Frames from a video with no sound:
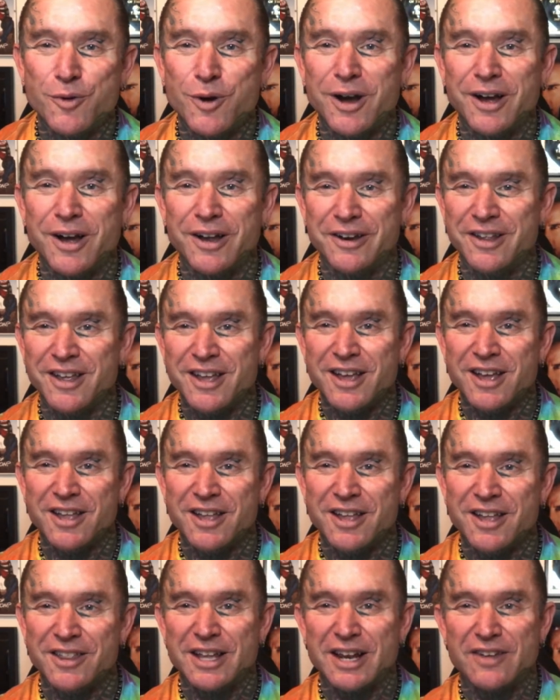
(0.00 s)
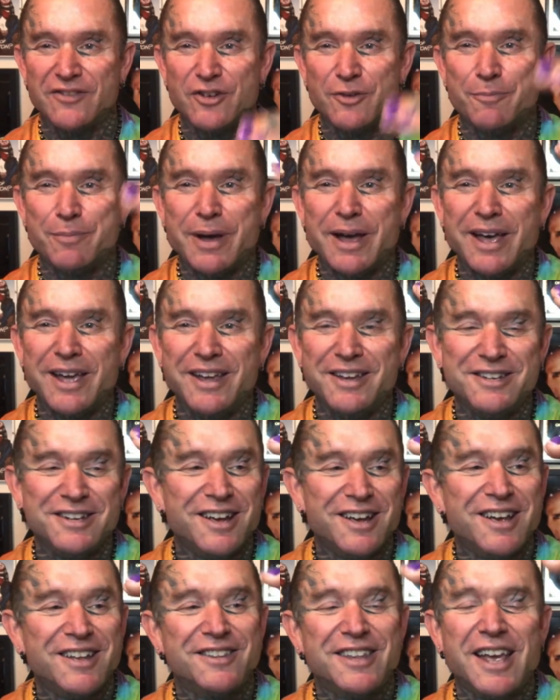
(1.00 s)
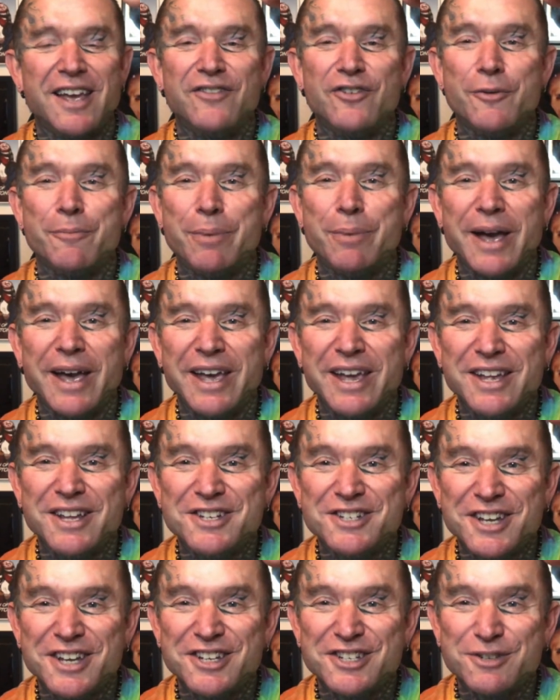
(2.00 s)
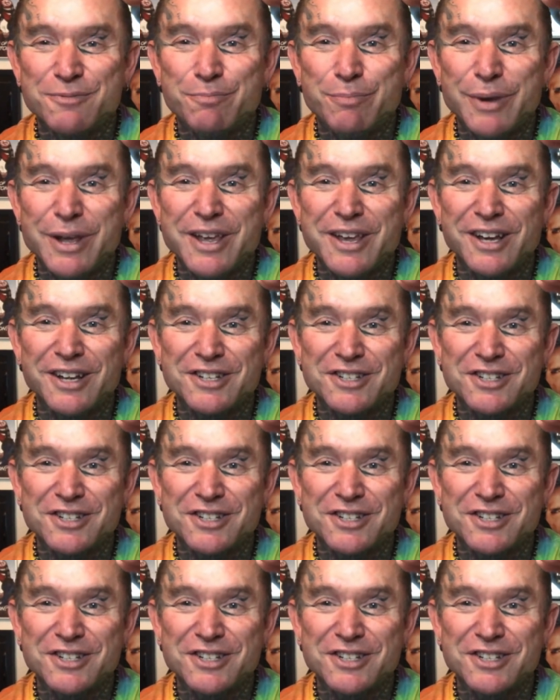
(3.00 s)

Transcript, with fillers: so they have a pay they have a page this big that